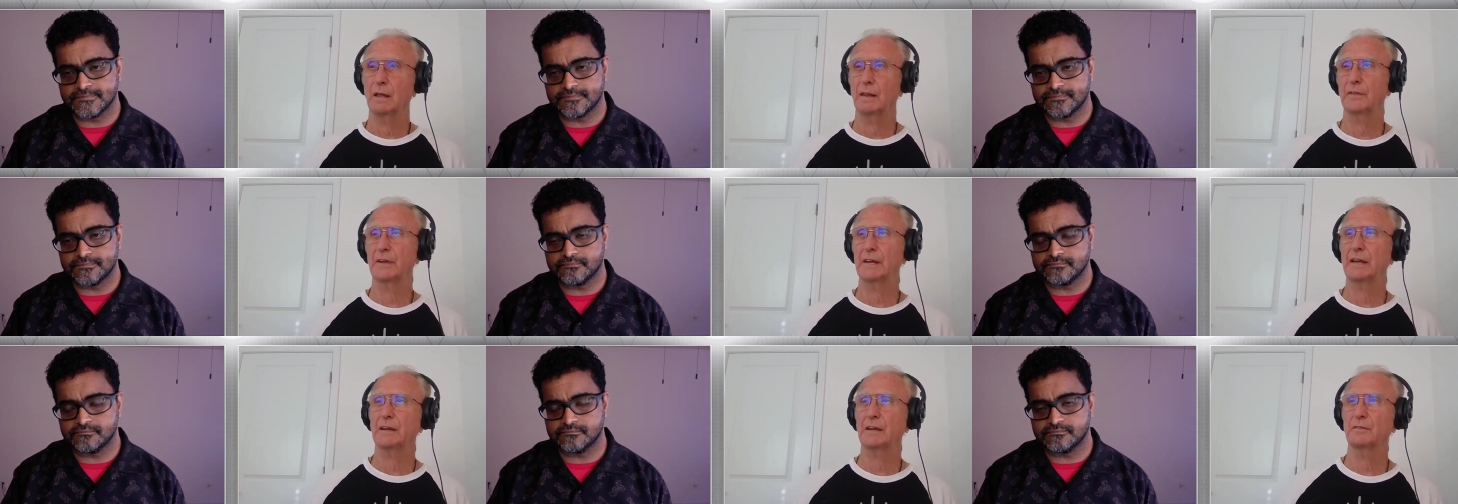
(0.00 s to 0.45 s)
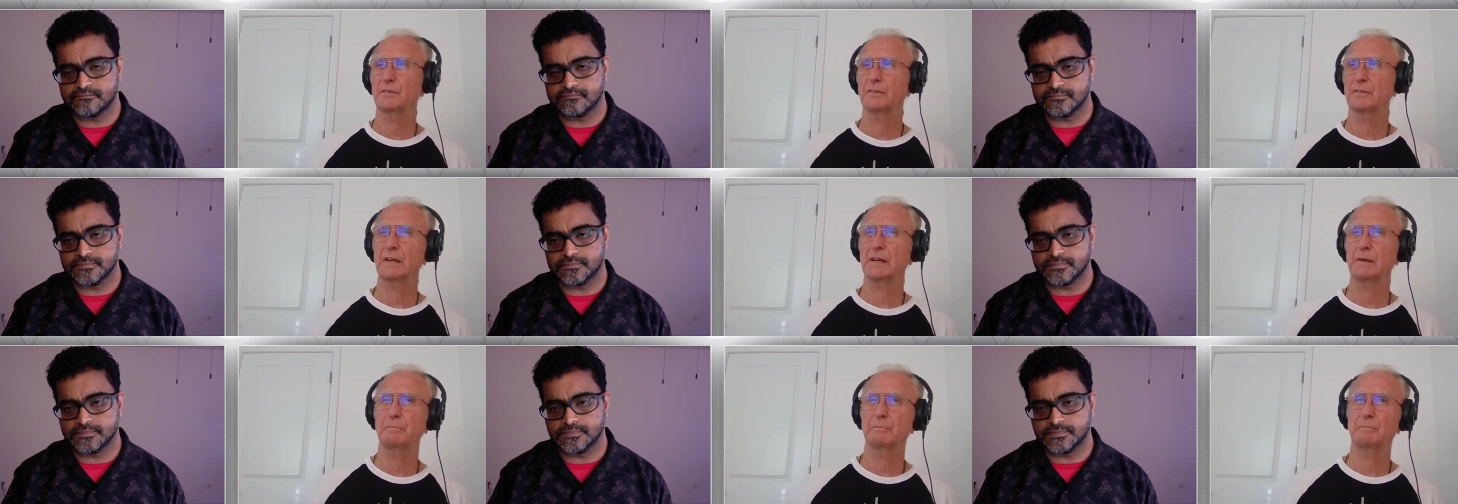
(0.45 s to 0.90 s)
Speaker 1: the
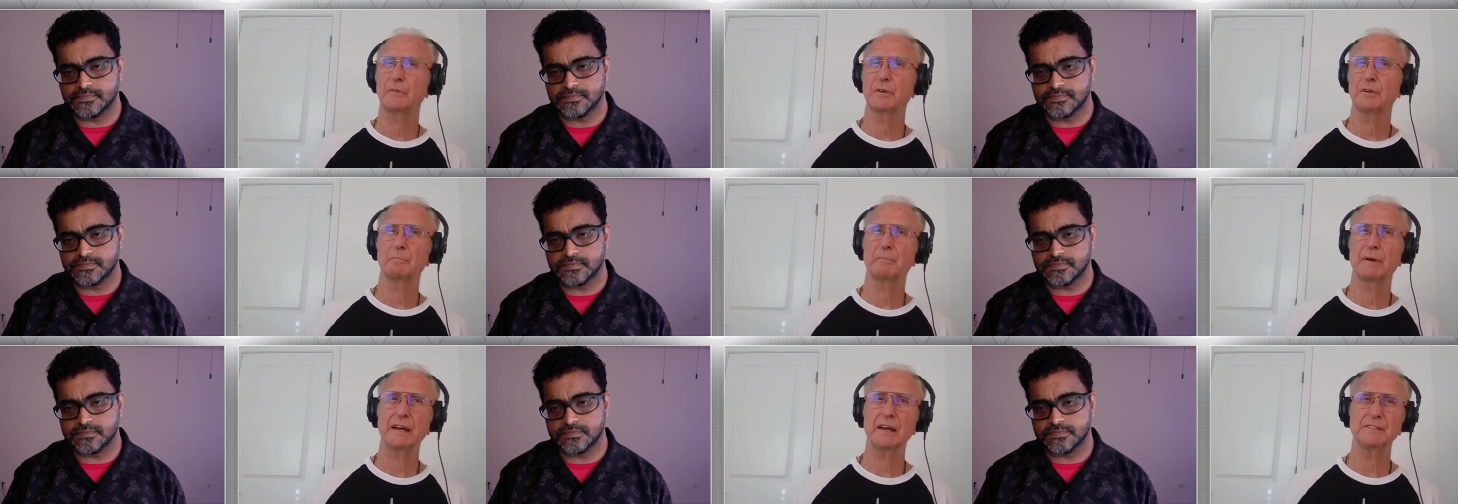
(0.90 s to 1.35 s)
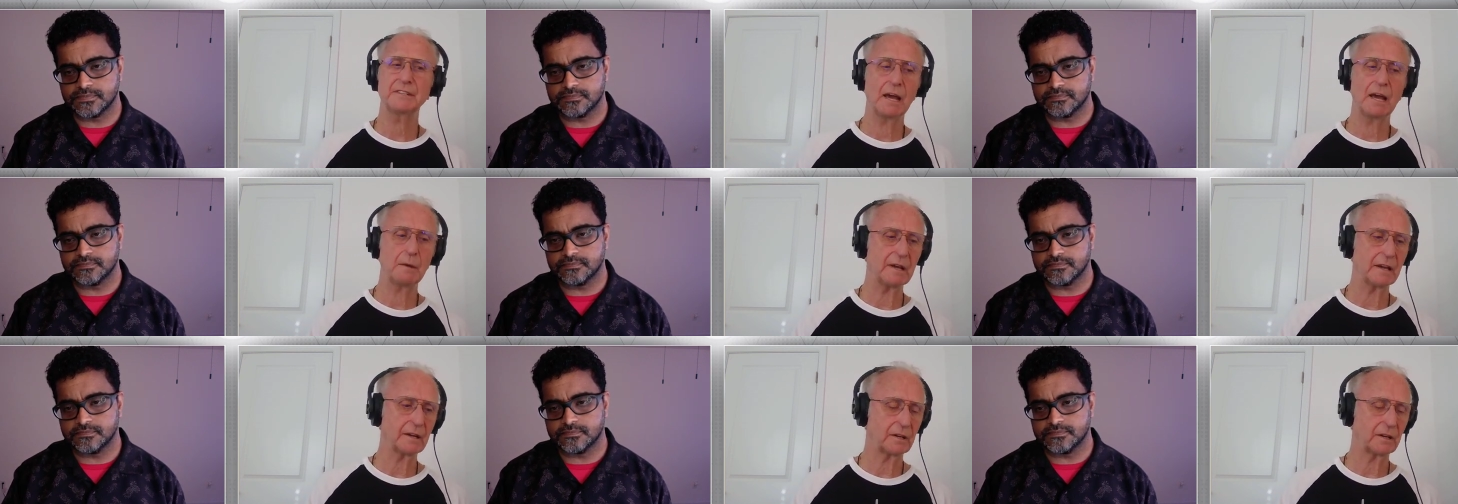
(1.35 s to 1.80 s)
the the
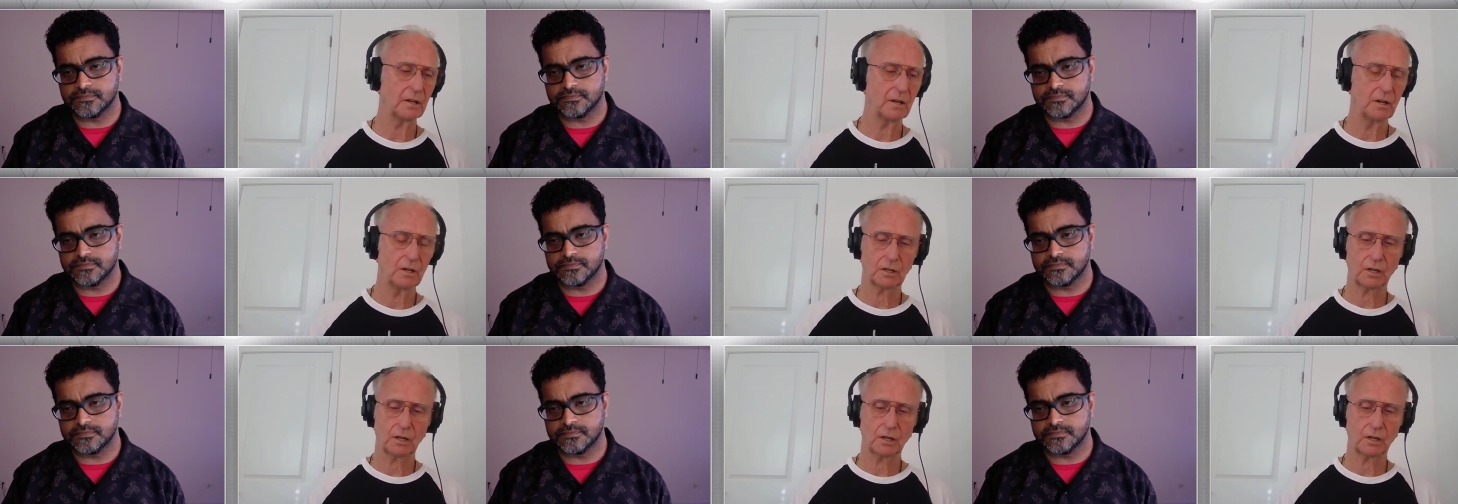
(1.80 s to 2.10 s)
pandemic